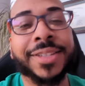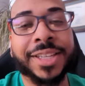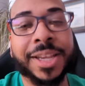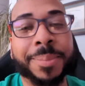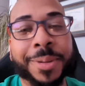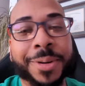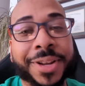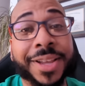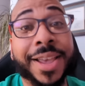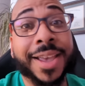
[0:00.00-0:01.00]
to keep
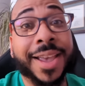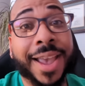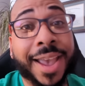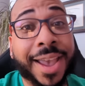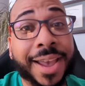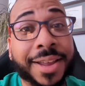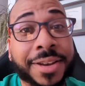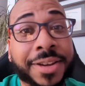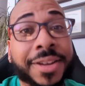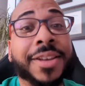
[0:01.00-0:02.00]
learning
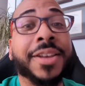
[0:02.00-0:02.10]
and